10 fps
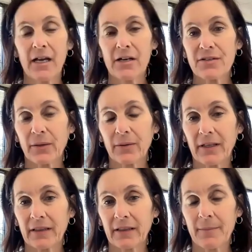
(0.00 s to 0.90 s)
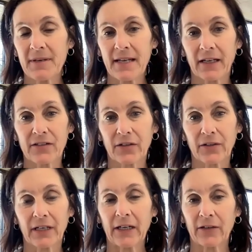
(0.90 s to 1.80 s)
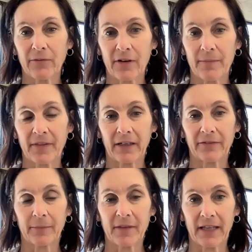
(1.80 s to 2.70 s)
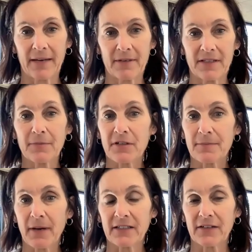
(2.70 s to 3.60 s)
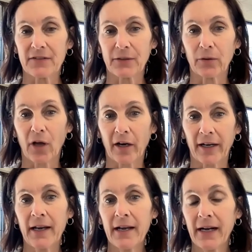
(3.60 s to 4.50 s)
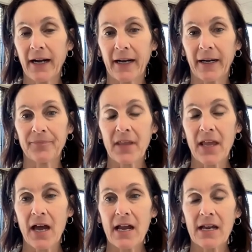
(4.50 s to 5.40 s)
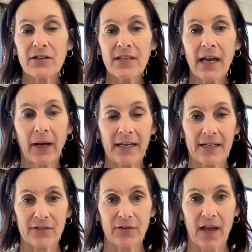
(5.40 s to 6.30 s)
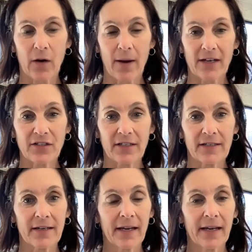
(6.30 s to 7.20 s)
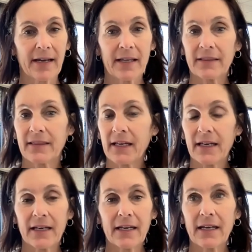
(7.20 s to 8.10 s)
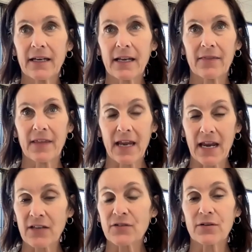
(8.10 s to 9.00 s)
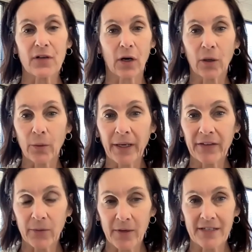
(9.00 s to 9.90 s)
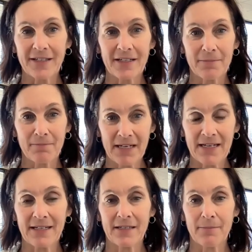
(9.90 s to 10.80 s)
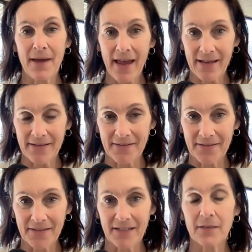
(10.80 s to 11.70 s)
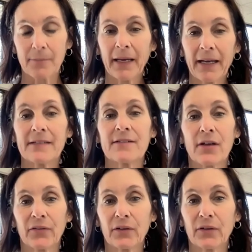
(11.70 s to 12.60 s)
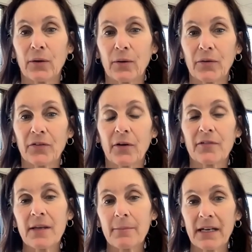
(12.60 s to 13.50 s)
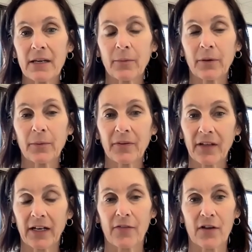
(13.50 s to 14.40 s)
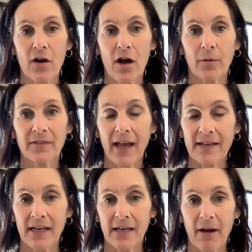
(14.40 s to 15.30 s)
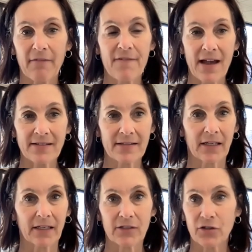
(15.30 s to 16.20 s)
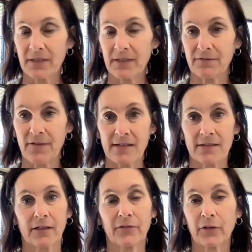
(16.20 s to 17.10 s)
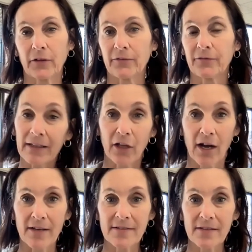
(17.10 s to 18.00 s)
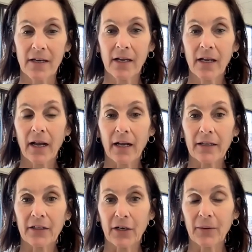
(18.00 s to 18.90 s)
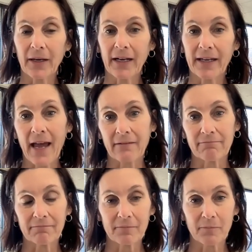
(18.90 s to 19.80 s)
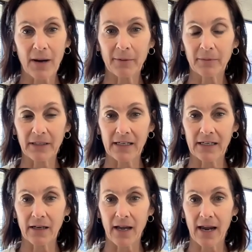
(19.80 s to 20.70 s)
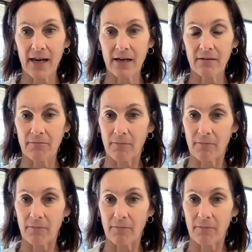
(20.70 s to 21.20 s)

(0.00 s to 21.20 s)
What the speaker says: So, and let me take a turn here from the layman's perspective too, Lauren. Here's how I answer that question. The answer is always going to be depends. It depends on the goal. So if somebody who was sitting on the call was asking about fasting and intermittent fasting for fat loss, again, probably a